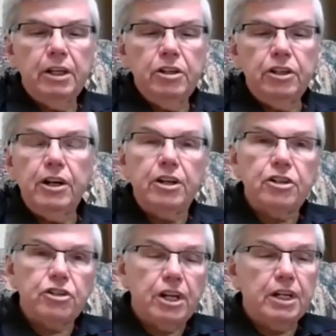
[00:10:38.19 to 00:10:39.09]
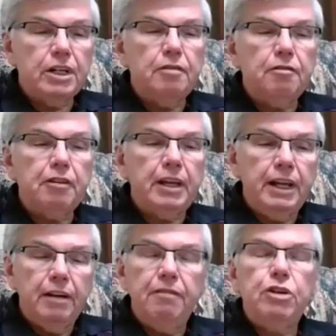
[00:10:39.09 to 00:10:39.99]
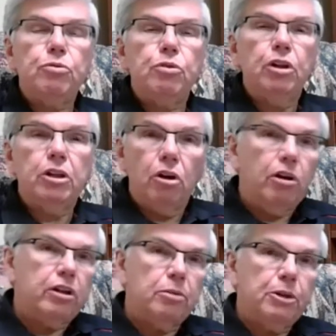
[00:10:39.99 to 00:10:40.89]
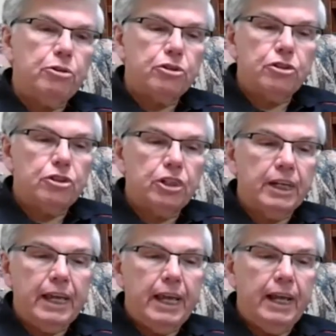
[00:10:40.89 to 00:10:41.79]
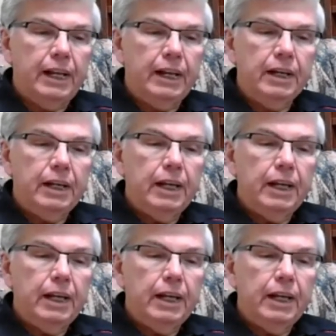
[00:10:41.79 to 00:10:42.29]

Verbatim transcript: to their distinctive individual contributions to the canon,